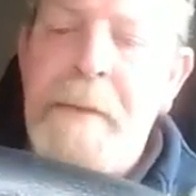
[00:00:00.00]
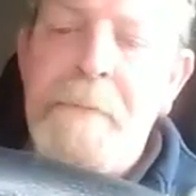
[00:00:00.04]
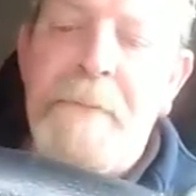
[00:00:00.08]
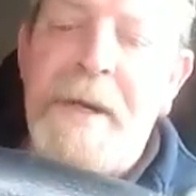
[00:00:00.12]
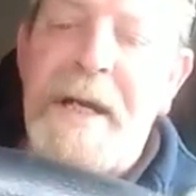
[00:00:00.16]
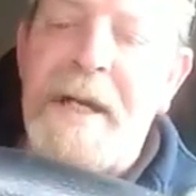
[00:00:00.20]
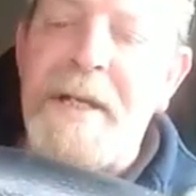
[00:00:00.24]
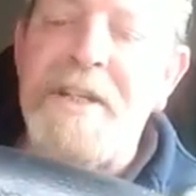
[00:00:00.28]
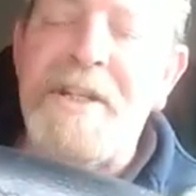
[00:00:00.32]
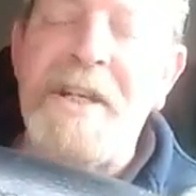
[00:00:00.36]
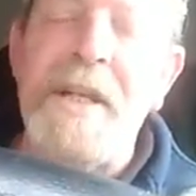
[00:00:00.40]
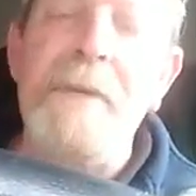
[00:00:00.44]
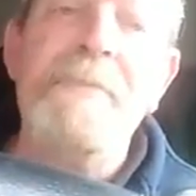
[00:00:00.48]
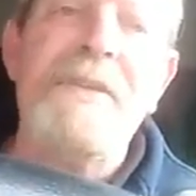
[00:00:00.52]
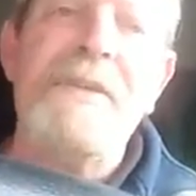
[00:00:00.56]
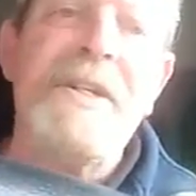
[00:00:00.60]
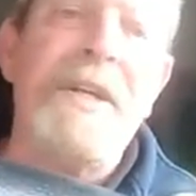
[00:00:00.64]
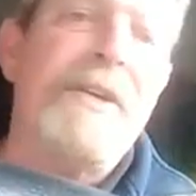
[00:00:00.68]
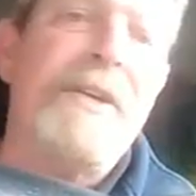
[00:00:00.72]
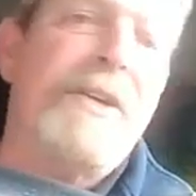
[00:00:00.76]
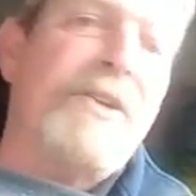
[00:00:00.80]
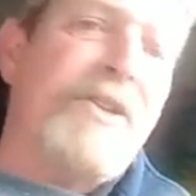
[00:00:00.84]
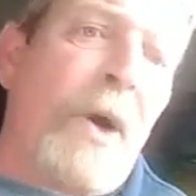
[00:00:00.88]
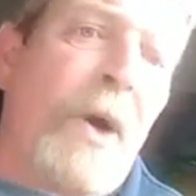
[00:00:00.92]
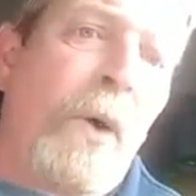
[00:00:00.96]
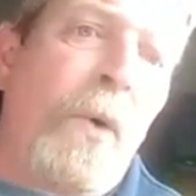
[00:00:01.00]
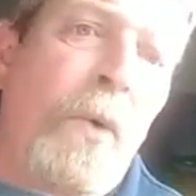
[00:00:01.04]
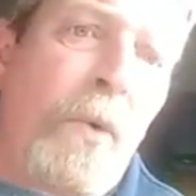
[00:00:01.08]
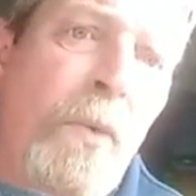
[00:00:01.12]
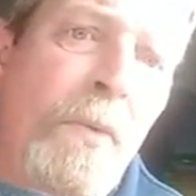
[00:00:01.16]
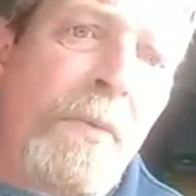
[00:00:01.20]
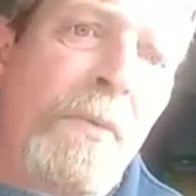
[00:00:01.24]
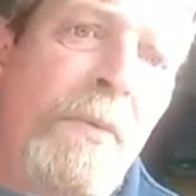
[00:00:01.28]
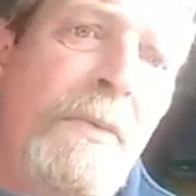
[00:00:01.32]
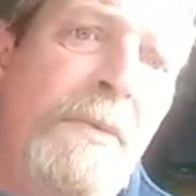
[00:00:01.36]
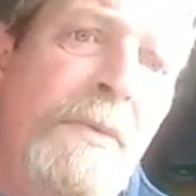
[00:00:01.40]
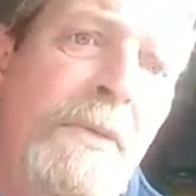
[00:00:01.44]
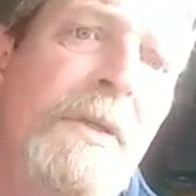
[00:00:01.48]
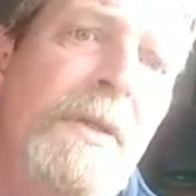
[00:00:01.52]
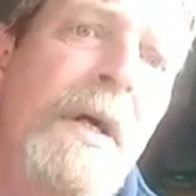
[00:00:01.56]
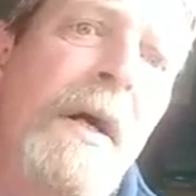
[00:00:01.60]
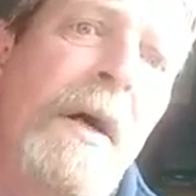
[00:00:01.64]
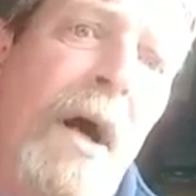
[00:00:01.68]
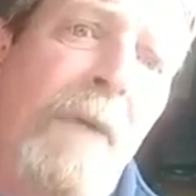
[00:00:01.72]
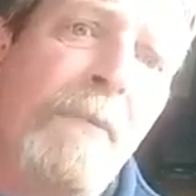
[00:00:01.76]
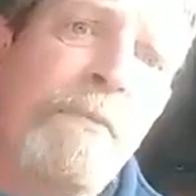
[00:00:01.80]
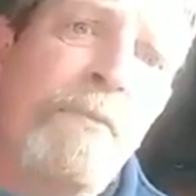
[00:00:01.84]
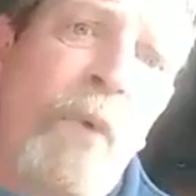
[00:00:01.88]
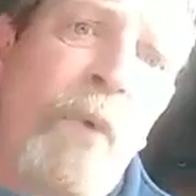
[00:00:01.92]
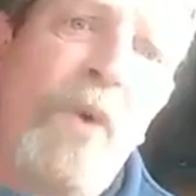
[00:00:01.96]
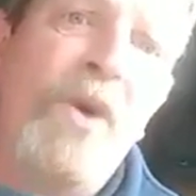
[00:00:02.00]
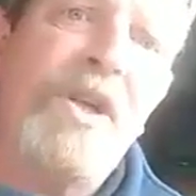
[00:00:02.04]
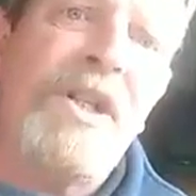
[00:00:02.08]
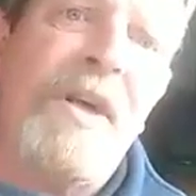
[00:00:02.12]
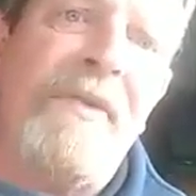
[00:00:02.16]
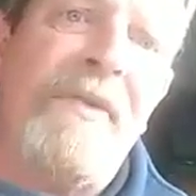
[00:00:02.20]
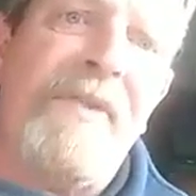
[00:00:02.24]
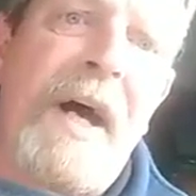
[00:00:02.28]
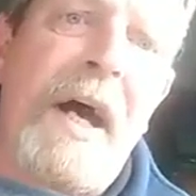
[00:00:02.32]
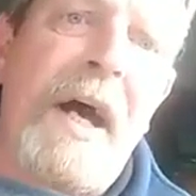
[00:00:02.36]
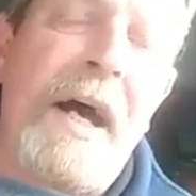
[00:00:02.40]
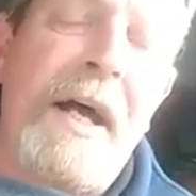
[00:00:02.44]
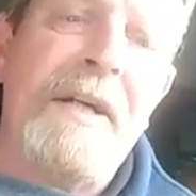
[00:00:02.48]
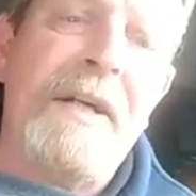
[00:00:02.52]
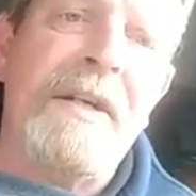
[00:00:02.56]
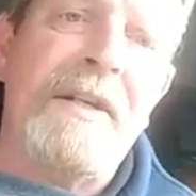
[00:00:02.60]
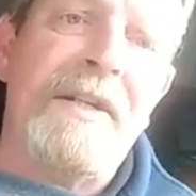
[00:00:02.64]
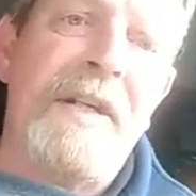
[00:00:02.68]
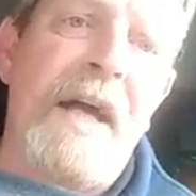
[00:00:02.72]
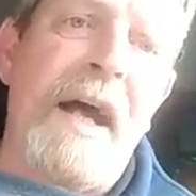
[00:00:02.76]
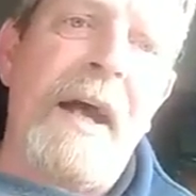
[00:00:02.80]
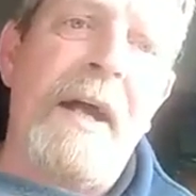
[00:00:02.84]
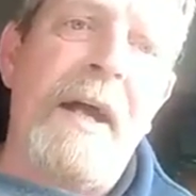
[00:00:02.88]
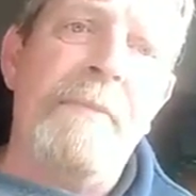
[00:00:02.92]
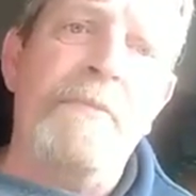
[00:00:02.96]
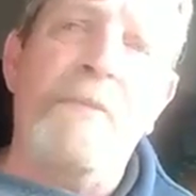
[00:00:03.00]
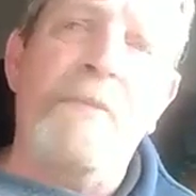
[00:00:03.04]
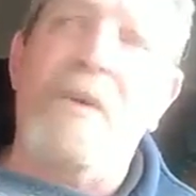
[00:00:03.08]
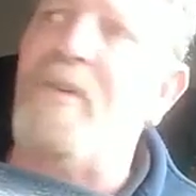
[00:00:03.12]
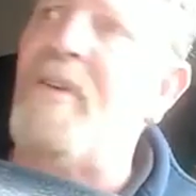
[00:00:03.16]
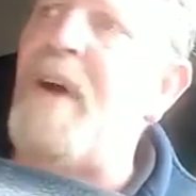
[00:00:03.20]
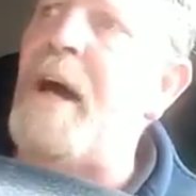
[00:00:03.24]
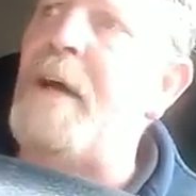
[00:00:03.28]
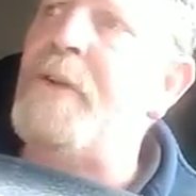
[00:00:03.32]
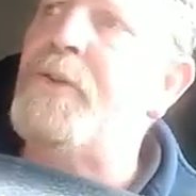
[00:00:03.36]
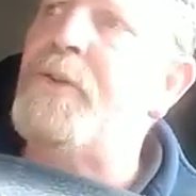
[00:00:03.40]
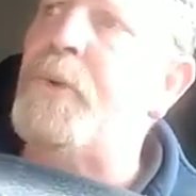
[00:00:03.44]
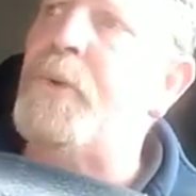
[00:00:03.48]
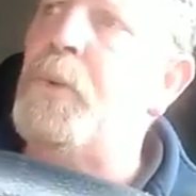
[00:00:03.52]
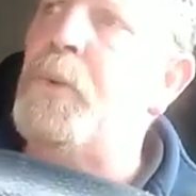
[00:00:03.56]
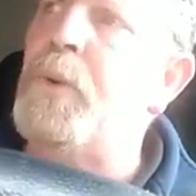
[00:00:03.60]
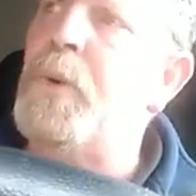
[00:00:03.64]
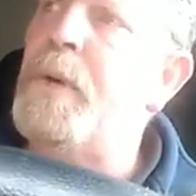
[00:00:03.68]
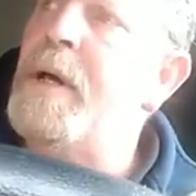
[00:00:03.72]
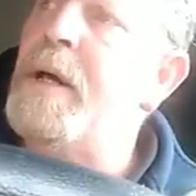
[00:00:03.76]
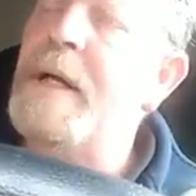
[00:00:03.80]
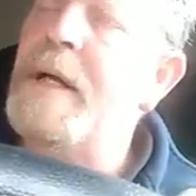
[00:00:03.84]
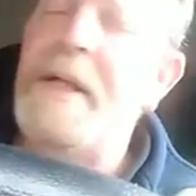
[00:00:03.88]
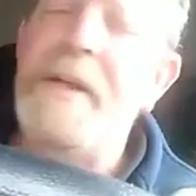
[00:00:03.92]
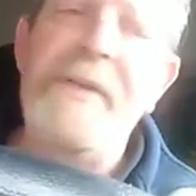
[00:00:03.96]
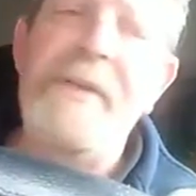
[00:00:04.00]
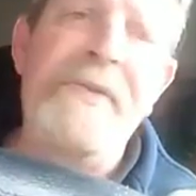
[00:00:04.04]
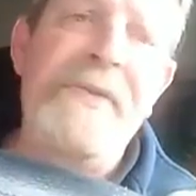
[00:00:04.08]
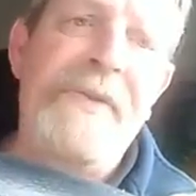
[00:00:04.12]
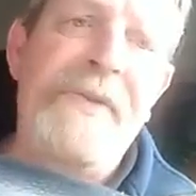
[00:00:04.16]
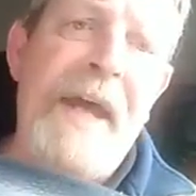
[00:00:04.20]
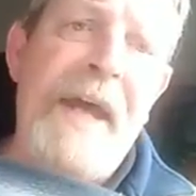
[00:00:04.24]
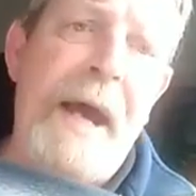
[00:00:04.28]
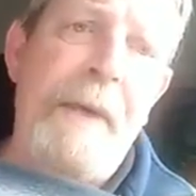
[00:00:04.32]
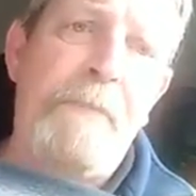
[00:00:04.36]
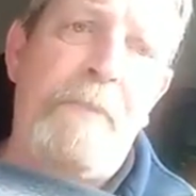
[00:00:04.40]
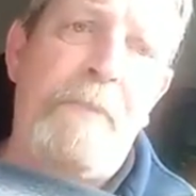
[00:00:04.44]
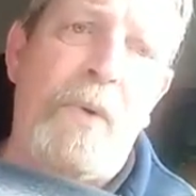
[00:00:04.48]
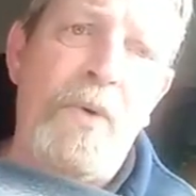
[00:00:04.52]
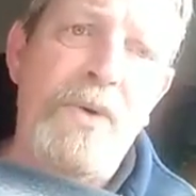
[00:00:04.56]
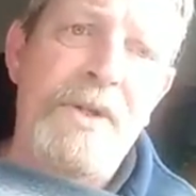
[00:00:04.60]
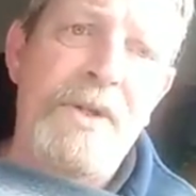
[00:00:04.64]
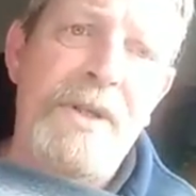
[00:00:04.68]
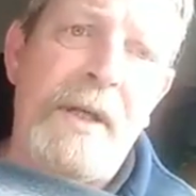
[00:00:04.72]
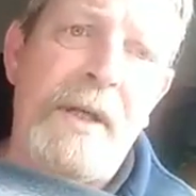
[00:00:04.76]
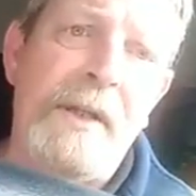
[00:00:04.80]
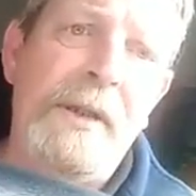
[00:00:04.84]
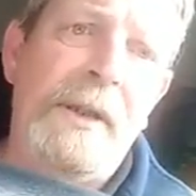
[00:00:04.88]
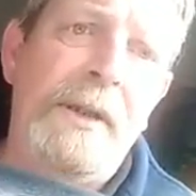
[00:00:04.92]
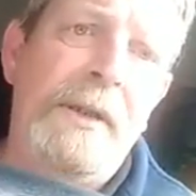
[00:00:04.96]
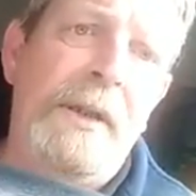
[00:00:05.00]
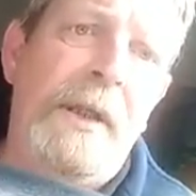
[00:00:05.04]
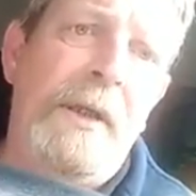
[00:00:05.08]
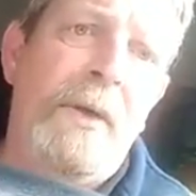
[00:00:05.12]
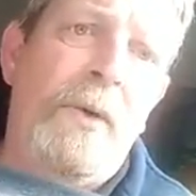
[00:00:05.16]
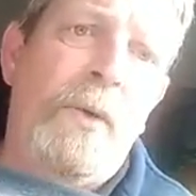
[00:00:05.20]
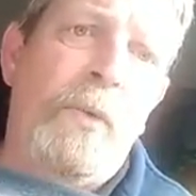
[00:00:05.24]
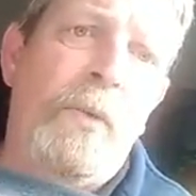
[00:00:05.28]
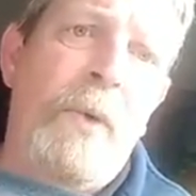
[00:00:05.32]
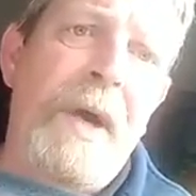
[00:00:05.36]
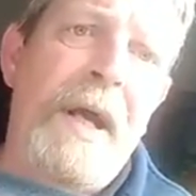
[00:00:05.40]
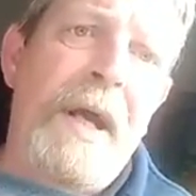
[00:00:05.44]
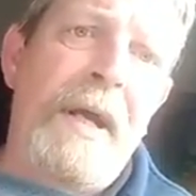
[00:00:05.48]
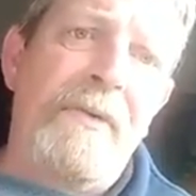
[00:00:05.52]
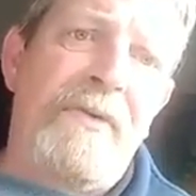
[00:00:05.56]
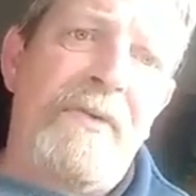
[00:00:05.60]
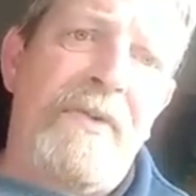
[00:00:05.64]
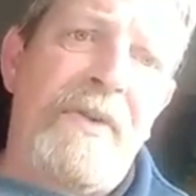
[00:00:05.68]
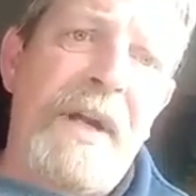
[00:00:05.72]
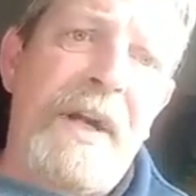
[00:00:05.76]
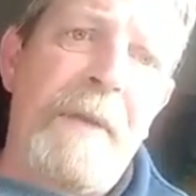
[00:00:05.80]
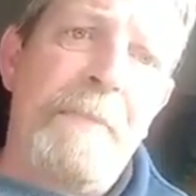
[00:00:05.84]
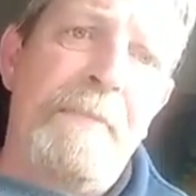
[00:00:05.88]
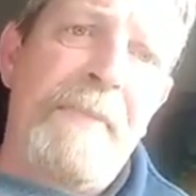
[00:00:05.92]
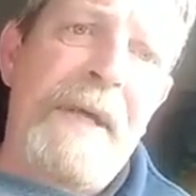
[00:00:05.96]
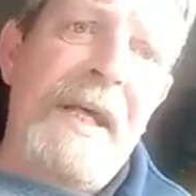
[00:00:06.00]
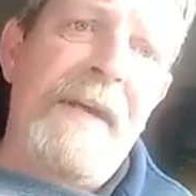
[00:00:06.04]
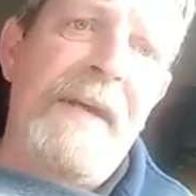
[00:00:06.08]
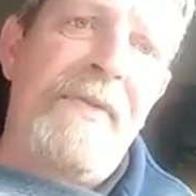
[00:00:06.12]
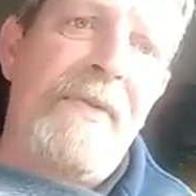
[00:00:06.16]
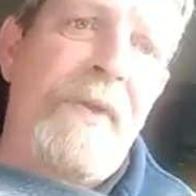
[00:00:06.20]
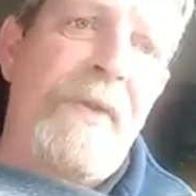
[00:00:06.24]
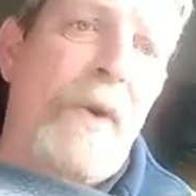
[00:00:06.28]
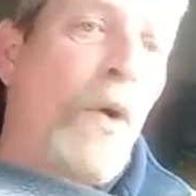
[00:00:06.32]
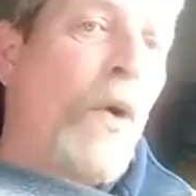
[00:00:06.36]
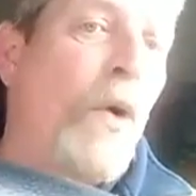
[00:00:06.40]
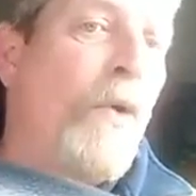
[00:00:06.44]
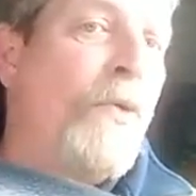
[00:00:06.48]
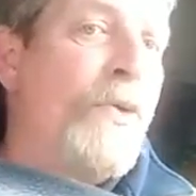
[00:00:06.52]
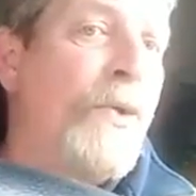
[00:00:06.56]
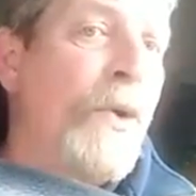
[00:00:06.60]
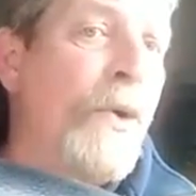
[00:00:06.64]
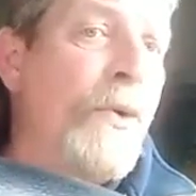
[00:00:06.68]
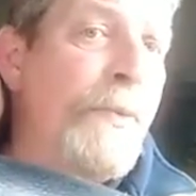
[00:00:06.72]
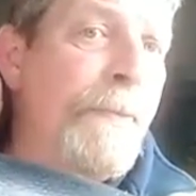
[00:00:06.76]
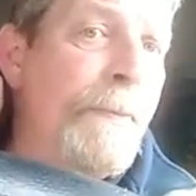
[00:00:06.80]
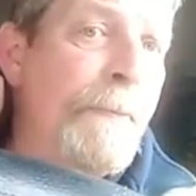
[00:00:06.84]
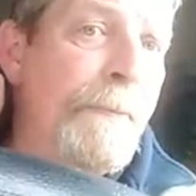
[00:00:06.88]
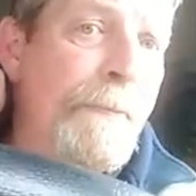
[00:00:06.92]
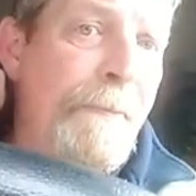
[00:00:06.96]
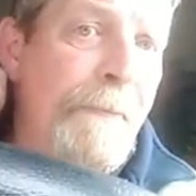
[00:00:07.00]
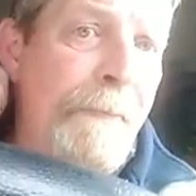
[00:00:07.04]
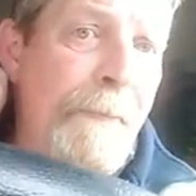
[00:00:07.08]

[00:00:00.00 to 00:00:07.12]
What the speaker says: But it seems that there's still, most of it is in Movanto depots, waiting for it being drawn down.